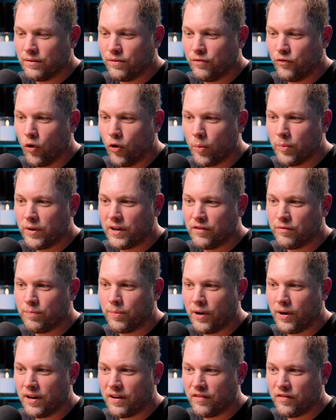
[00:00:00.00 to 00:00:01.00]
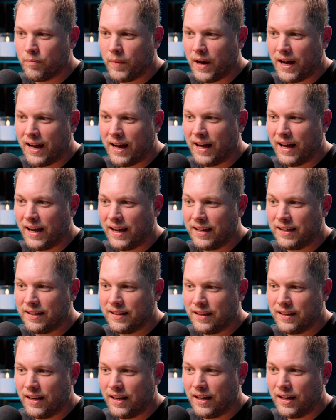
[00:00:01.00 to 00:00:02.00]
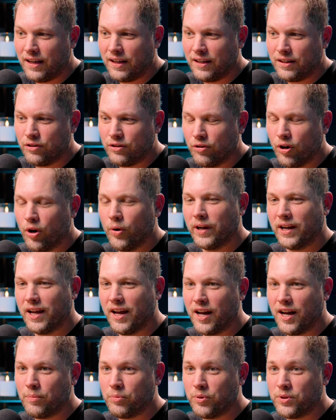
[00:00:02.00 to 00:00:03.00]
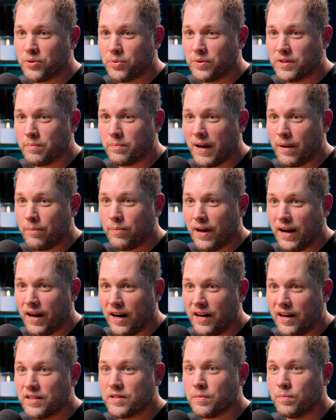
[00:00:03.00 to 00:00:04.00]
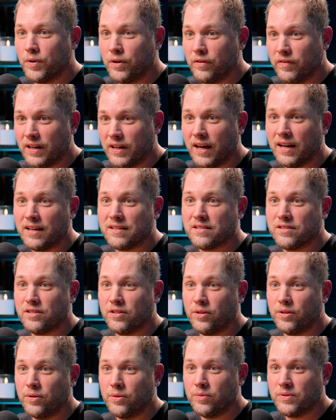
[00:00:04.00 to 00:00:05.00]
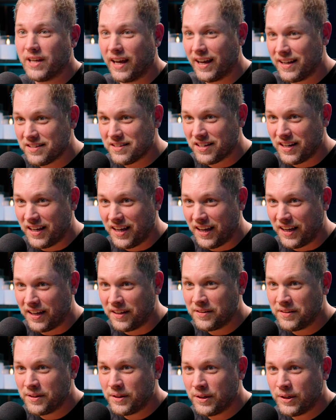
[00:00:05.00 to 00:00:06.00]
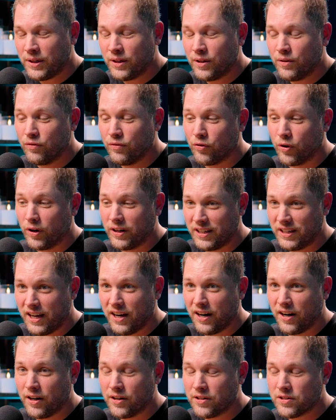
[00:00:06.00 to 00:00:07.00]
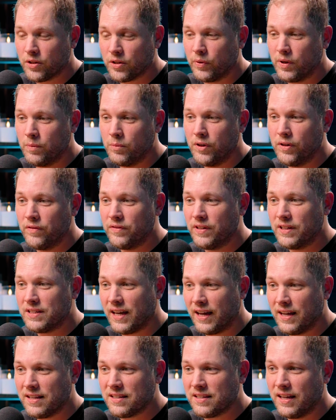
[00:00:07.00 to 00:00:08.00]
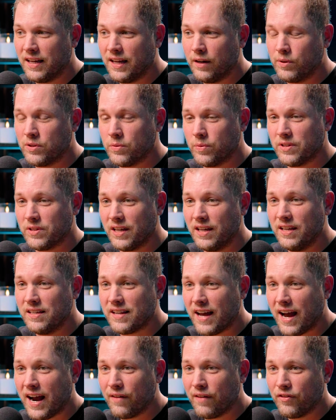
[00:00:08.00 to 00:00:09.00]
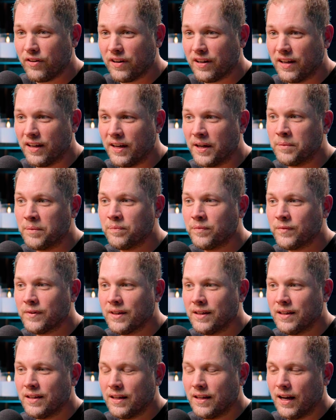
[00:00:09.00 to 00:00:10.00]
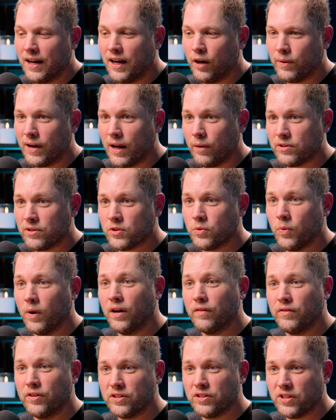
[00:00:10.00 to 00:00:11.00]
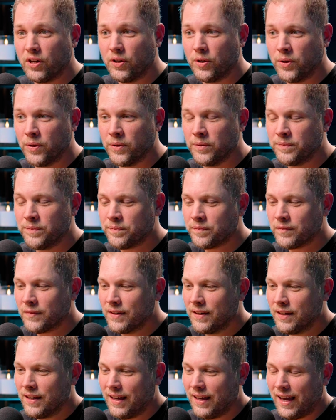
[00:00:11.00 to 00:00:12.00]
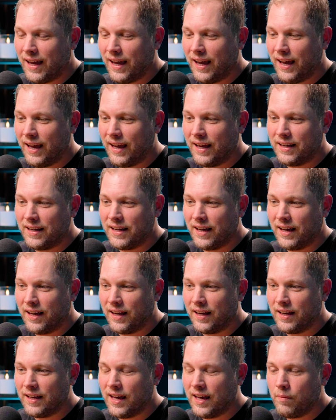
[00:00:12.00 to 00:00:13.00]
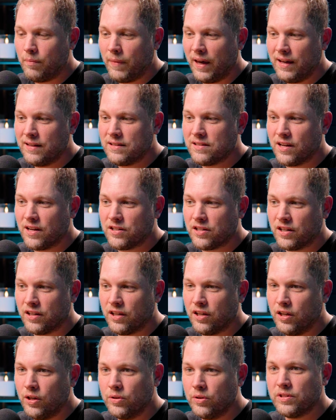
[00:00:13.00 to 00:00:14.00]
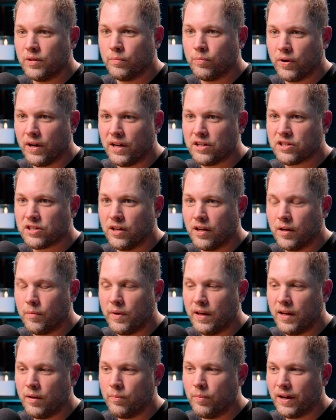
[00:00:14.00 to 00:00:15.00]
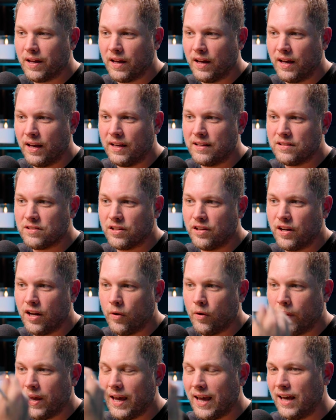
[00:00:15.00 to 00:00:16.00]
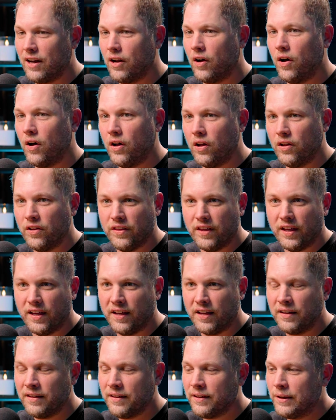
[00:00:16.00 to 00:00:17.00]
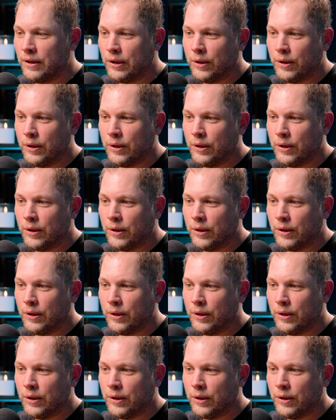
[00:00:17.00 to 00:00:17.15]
formative part of my uh, growing up, which was my parents moving us to Tanzania for a year. So we moved to Tanzania, mm. which was East Africa, uh, when I was twelve years old. And uh, it made such a huge impression on me because, you know, we had all the